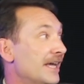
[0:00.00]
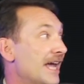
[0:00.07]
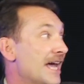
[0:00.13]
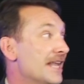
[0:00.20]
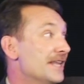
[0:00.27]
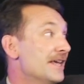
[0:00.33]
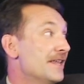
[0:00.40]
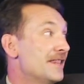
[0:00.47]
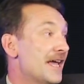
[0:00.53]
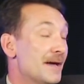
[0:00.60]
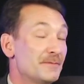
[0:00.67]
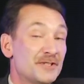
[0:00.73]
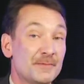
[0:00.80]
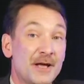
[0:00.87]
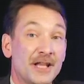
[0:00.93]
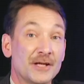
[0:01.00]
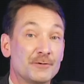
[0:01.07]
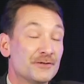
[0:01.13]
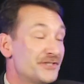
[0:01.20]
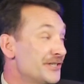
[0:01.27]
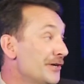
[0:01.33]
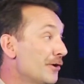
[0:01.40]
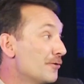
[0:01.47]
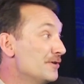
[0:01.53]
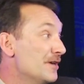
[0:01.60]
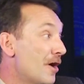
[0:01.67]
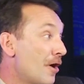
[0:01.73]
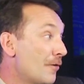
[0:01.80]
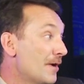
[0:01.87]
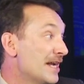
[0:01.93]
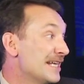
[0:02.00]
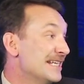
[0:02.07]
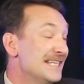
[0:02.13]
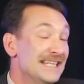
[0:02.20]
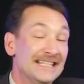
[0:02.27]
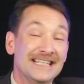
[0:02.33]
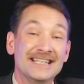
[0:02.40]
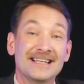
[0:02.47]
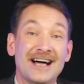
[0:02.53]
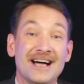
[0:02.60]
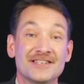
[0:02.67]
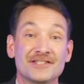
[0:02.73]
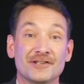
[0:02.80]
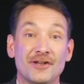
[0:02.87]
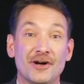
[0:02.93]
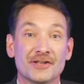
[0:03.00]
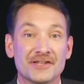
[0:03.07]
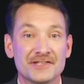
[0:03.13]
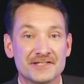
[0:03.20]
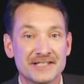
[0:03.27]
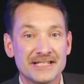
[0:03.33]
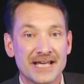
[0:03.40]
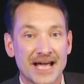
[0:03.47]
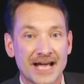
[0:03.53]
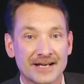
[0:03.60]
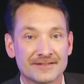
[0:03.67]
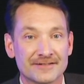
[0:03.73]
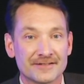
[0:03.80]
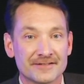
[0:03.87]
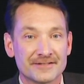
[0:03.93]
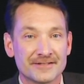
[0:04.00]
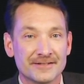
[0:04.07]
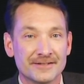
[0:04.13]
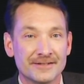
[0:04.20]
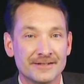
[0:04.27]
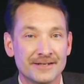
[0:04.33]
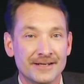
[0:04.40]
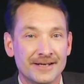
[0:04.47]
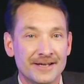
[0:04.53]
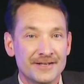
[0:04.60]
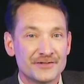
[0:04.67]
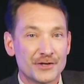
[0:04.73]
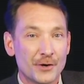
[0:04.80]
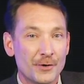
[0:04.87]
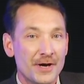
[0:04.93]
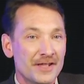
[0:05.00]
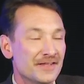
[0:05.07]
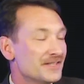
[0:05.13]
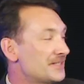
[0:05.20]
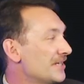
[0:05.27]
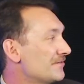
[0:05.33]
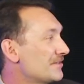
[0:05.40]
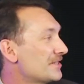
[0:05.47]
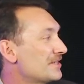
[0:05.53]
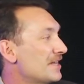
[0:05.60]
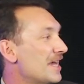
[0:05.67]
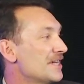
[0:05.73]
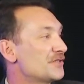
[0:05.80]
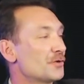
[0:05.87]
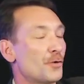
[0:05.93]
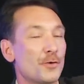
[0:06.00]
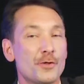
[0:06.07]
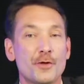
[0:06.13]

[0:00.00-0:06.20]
And the m sub l equals 0 already neatly lies along the z axis. So this gives us a nice